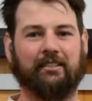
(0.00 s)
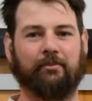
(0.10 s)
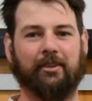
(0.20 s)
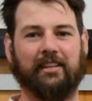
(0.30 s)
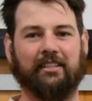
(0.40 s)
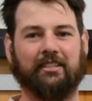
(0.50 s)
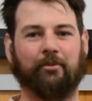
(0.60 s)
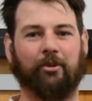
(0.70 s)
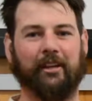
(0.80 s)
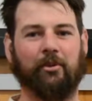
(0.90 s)
pretty
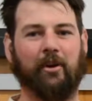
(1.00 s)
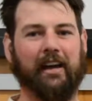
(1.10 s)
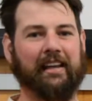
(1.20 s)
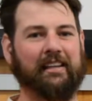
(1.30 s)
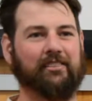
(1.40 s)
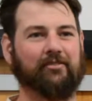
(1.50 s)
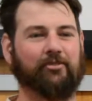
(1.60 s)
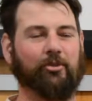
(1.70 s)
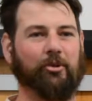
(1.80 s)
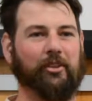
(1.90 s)
disappointing way
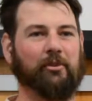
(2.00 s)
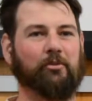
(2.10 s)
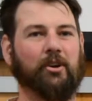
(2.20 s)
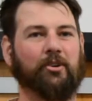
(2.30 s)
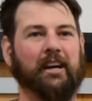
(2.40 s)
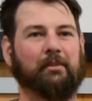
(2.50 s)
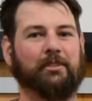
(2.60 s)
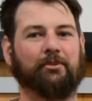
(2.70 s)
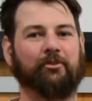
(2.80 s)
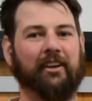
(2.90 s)
for their World Cup
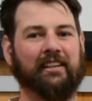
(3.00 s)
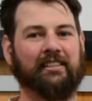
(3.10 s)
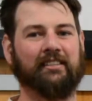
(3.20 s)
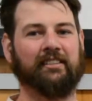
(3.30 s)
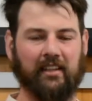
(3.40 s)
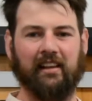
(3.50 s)
to have ended.